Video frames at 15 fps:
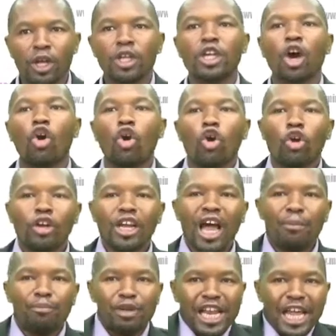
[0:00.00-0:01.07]
The
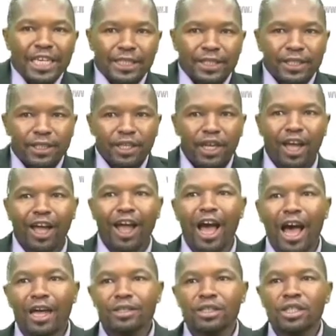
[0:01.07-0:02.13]
coronal plate
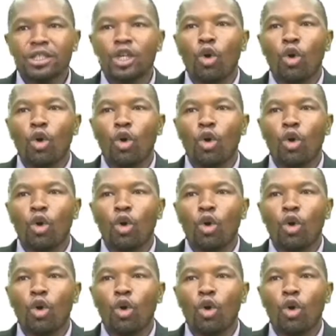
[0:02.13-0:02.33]
and